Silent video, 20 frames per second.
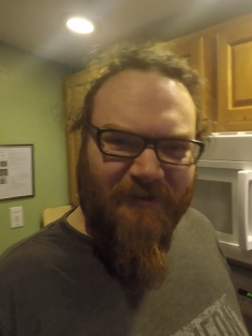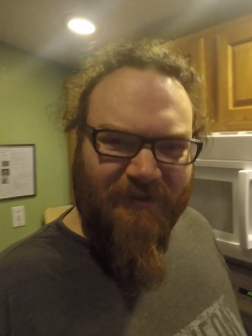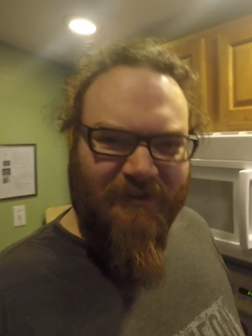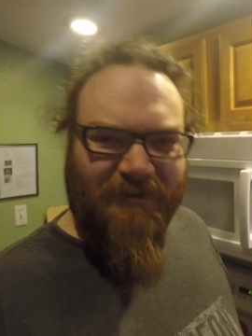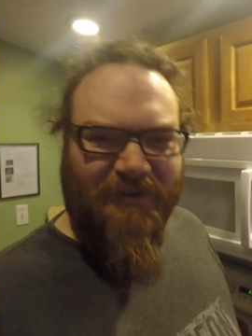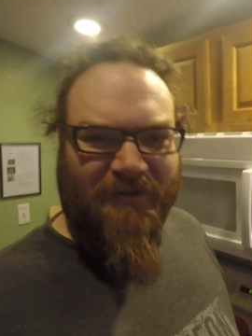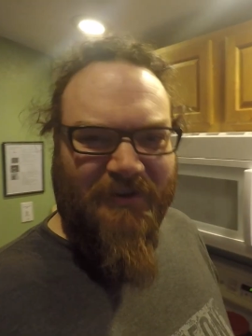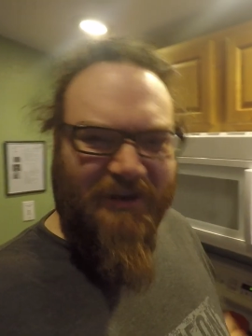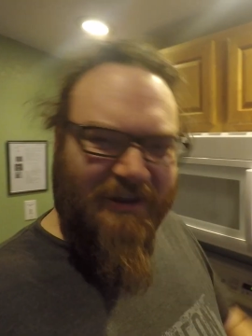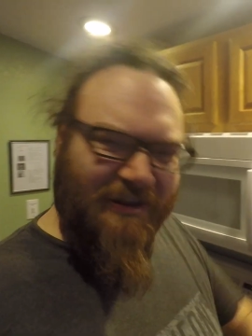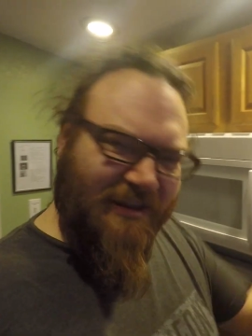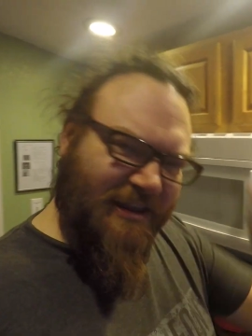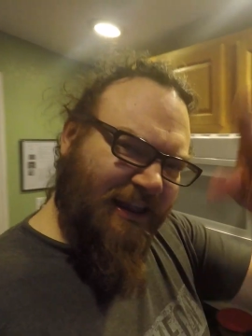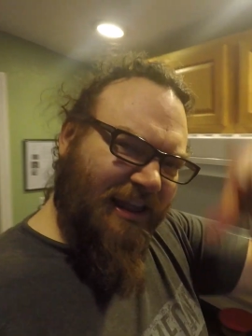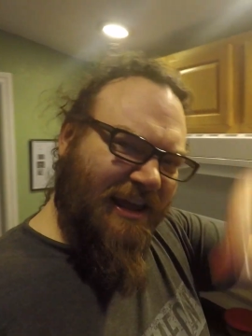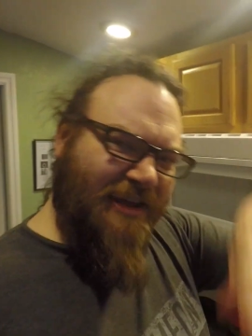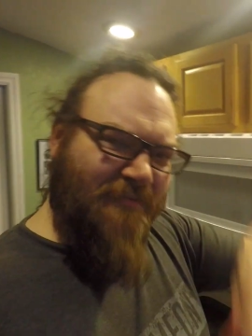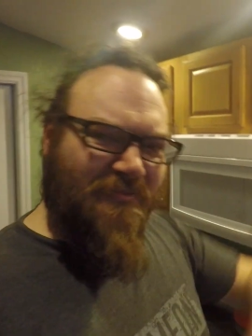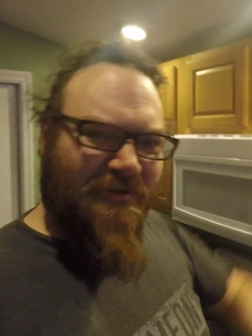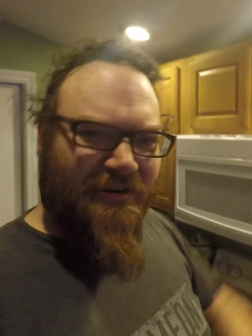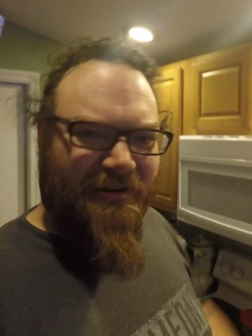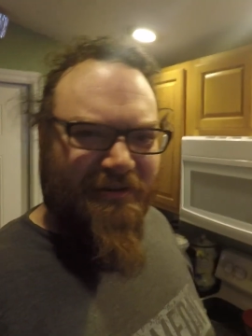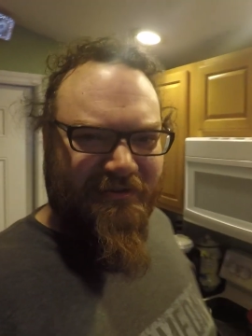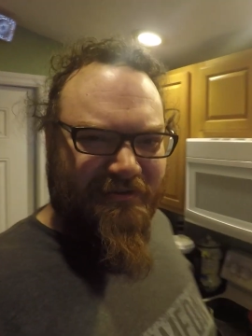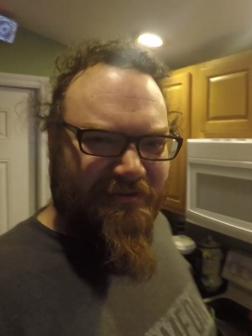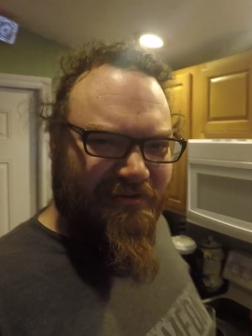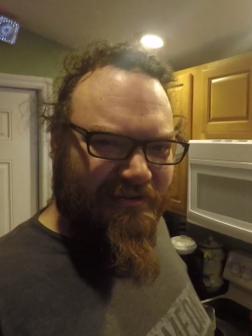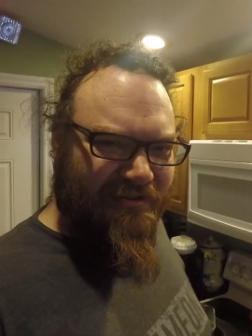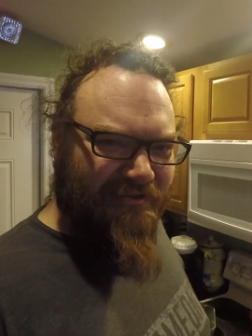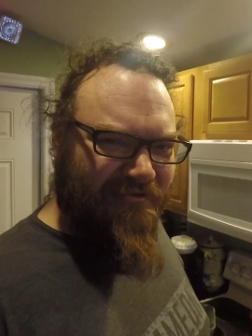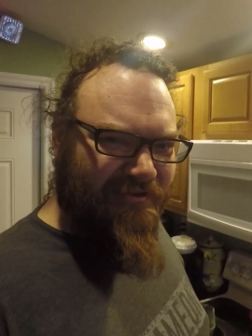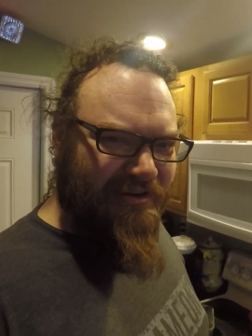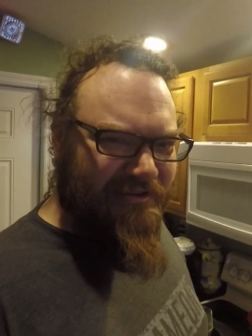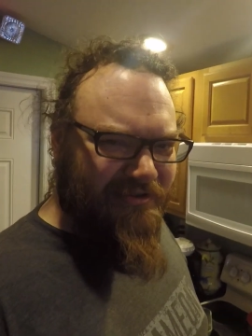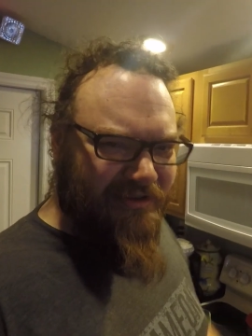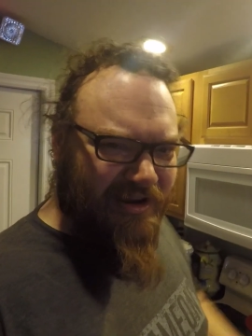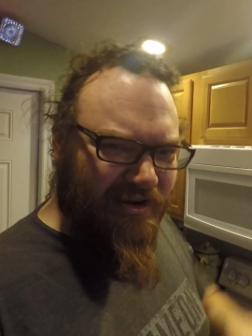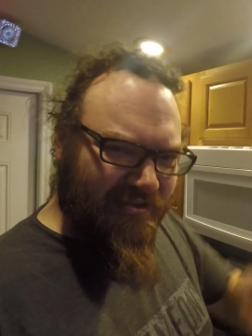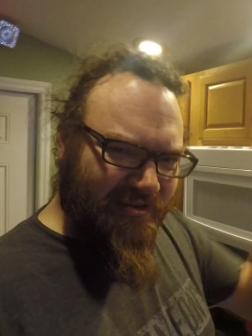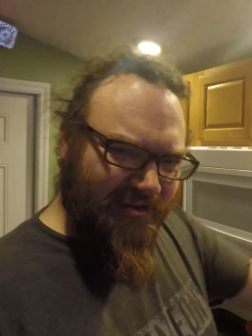So hit the like button. Just reach
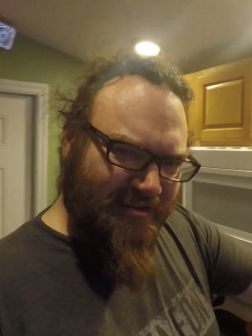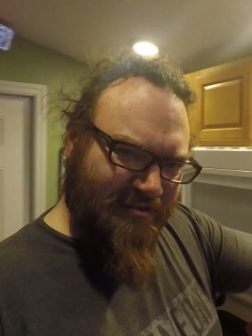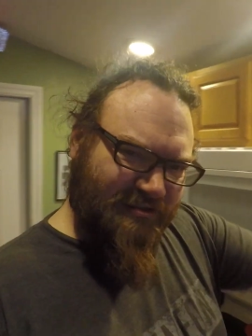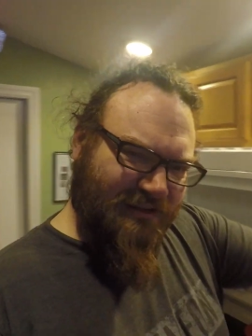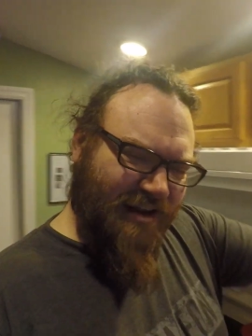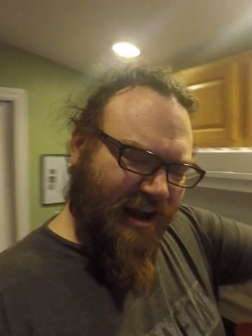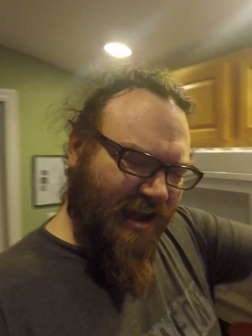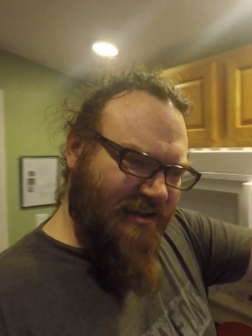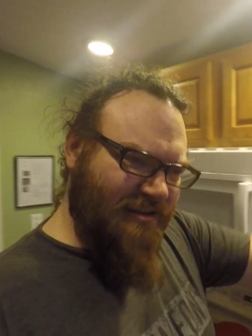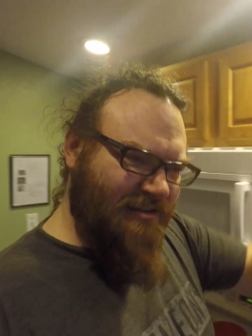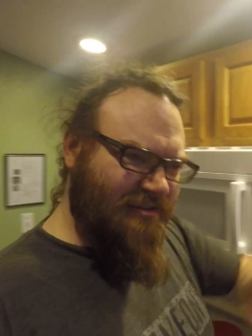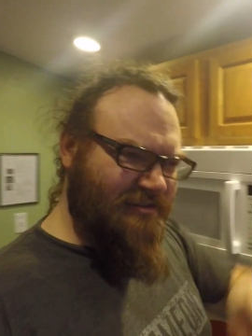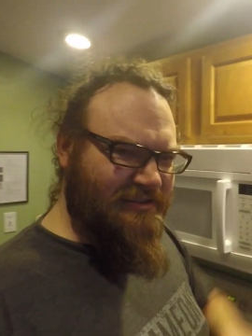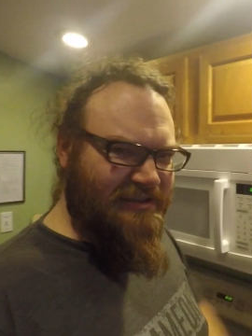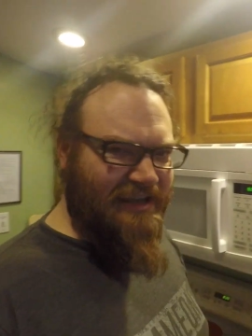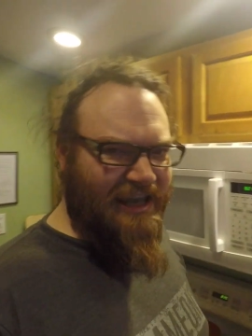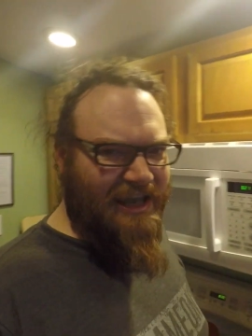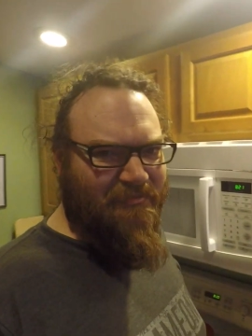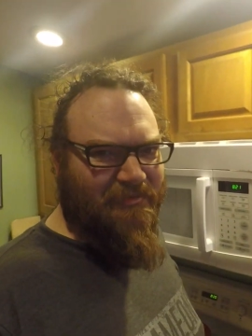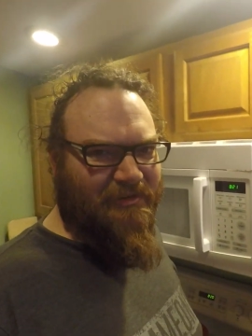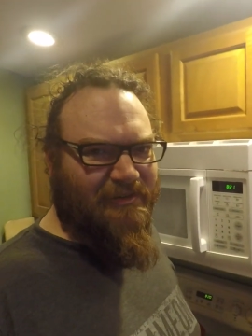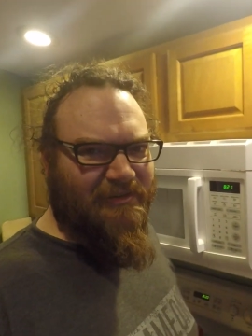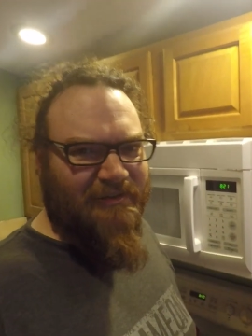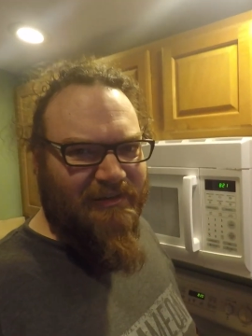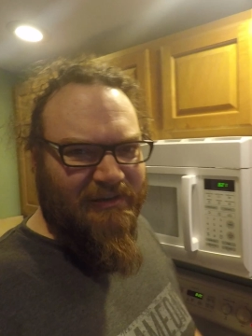over and tap it.